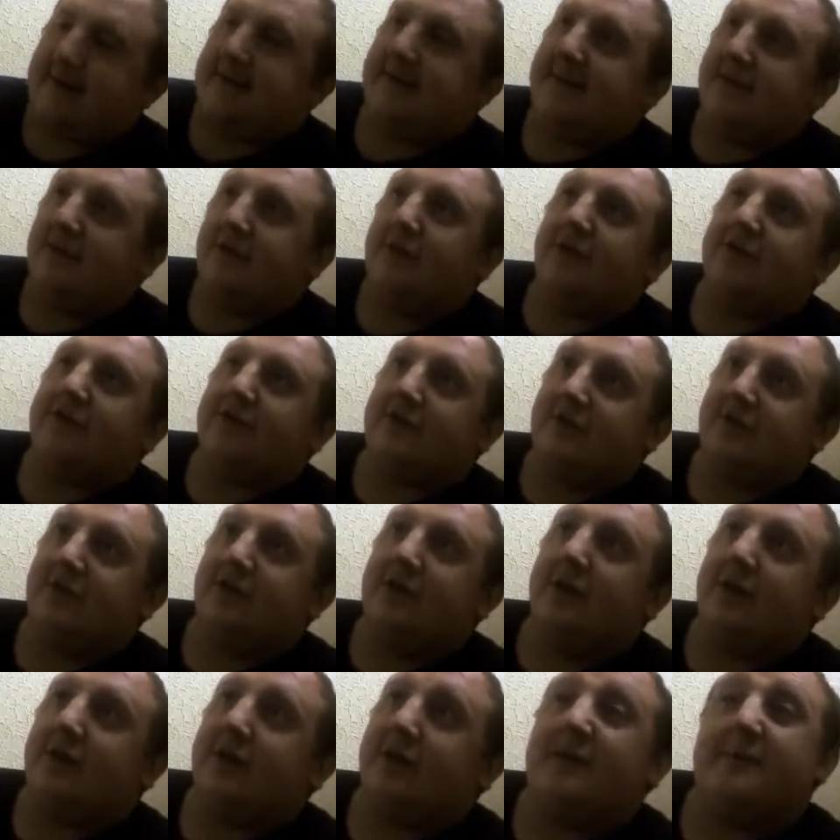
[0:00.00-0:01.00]
those
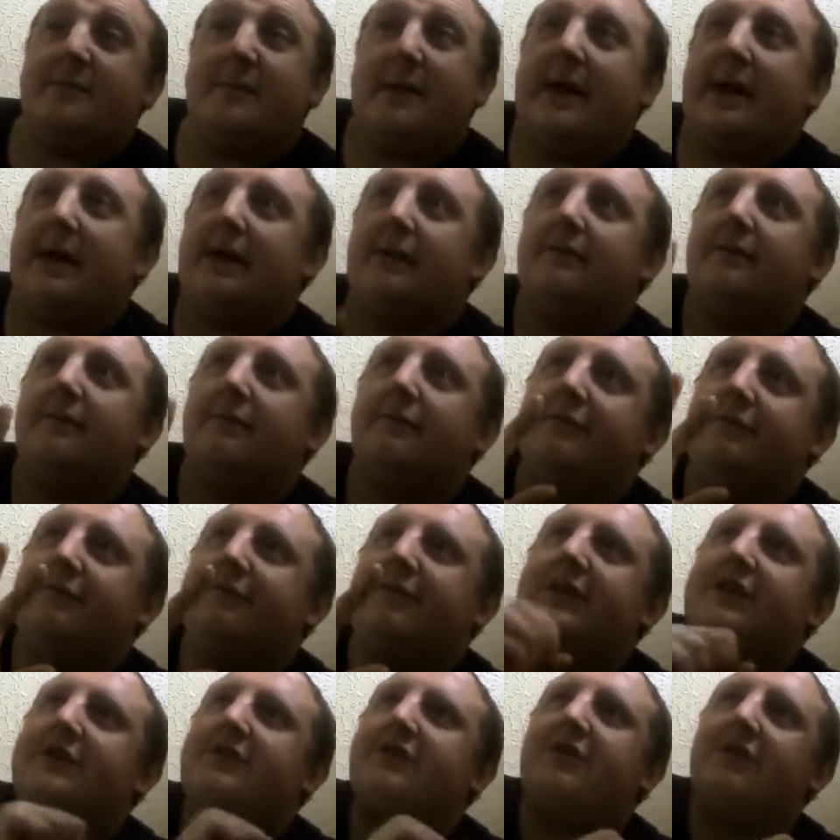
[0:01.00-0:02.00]
two are the main
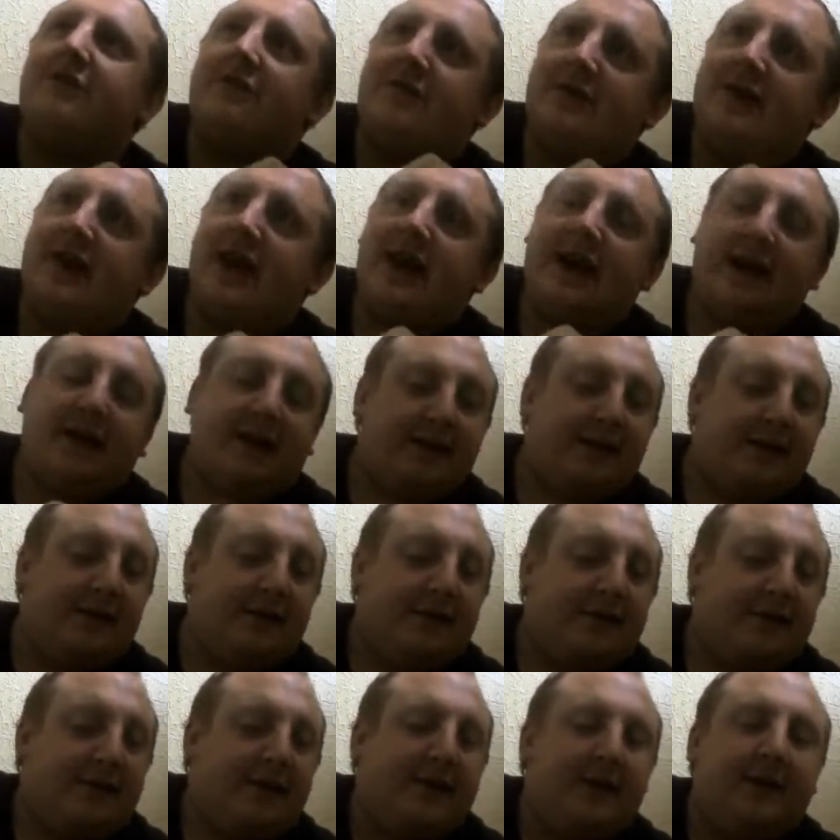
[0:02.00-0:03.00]
feature of the deck.
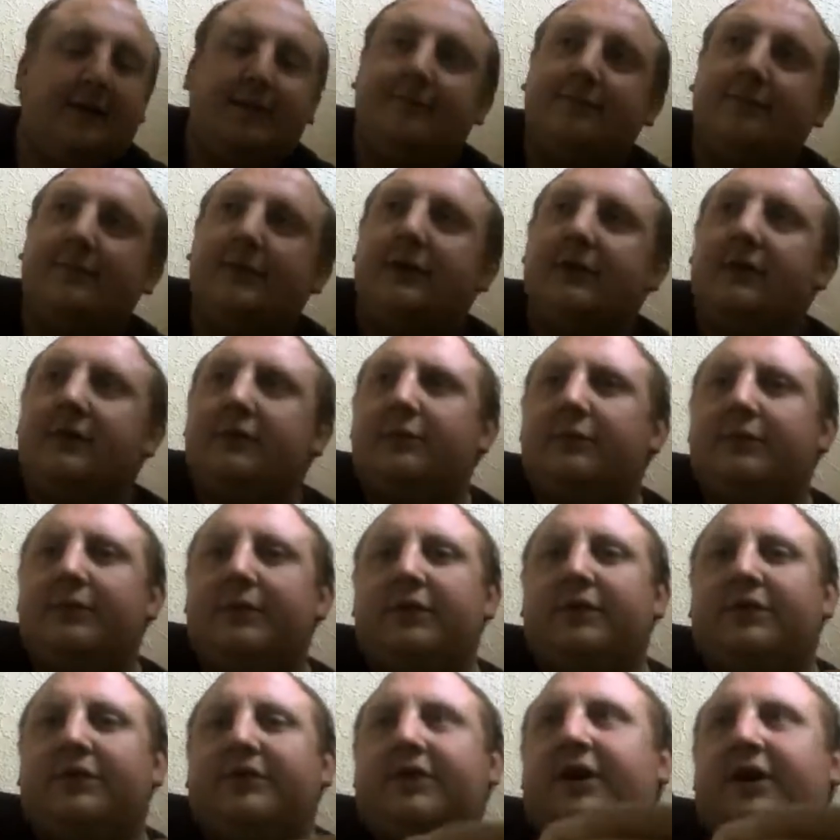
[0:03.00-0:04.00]
We
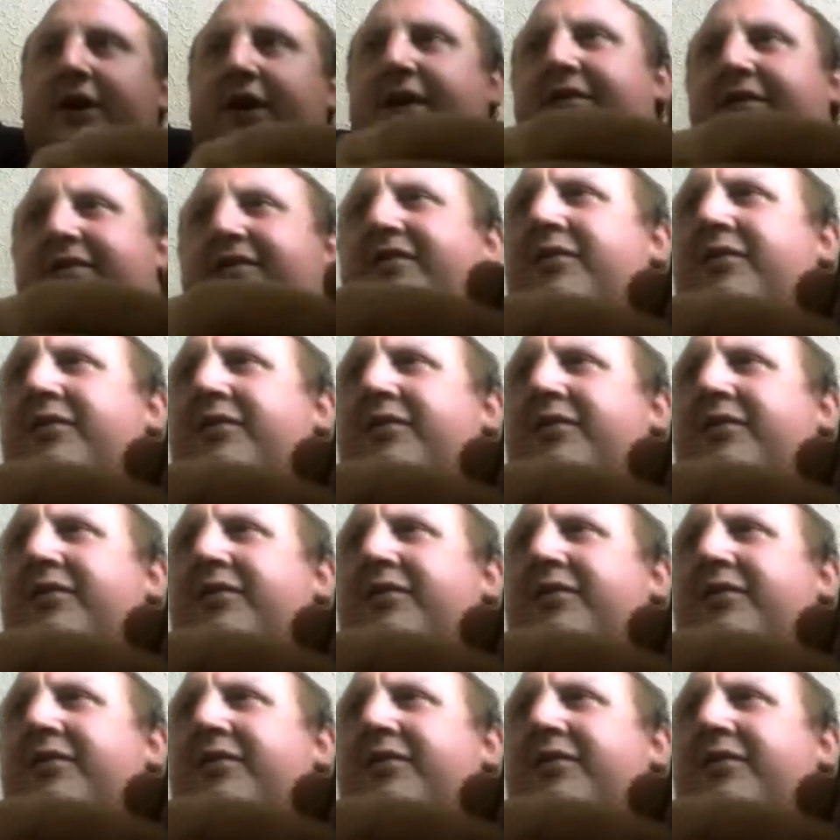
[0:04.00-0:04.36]
also have